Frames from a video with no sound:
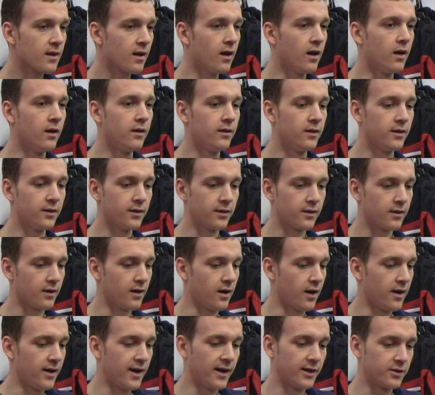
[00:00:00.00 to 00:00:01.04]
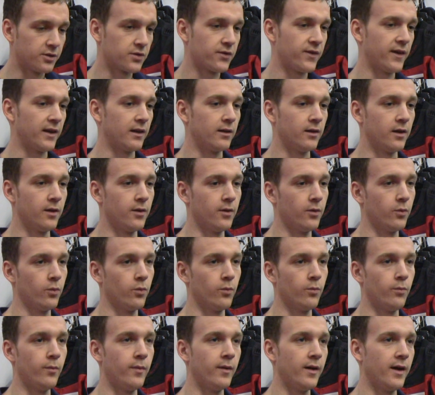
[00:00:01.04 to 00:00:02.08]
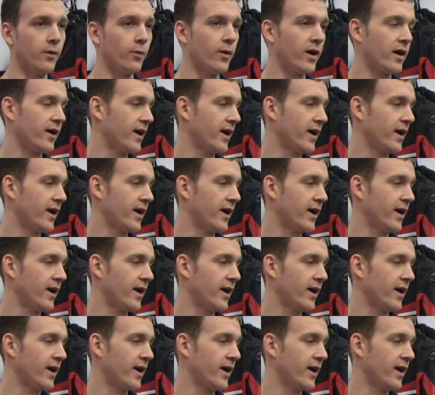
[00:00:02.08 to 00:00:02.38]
and I just felt that where